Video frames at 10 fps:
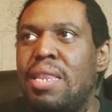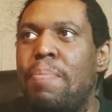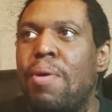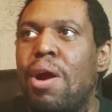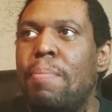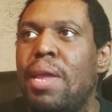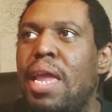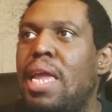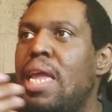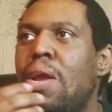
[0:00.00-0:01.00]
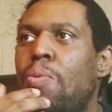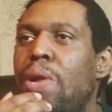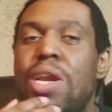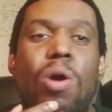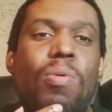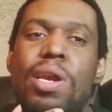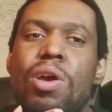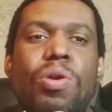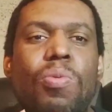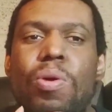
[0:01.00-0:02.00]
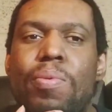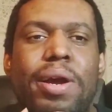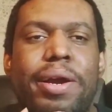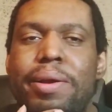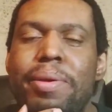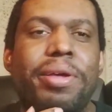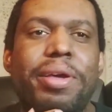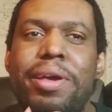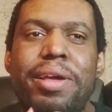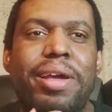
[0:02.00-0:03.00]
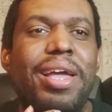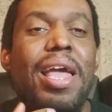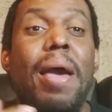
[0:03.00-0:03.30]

department, we don't want to go to war with her.